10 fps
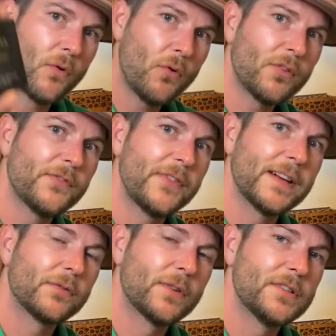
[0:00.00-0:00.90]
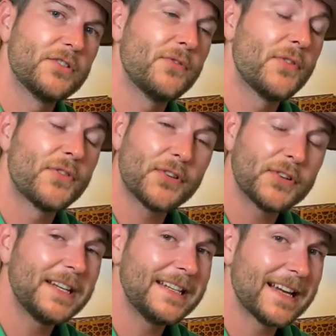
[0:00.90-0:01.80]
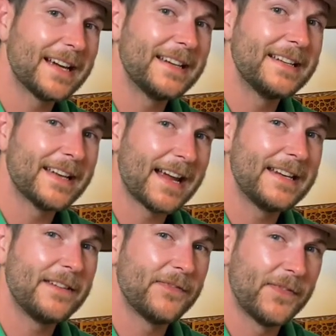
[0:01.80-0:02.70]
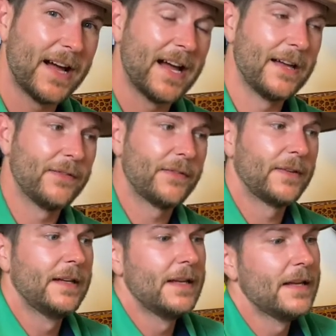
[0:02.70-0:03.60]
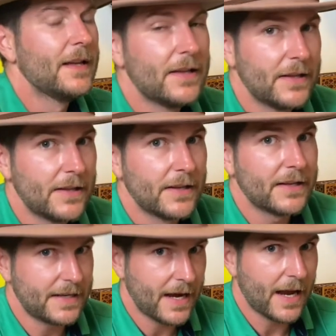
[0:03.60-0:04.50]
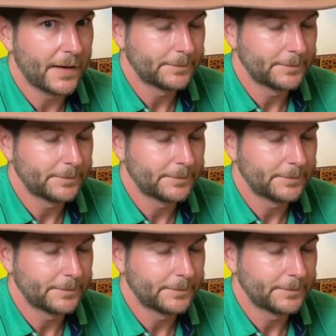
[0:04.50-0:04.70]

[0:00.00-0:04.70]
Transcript: Orphic runs you $39.95. Yeah,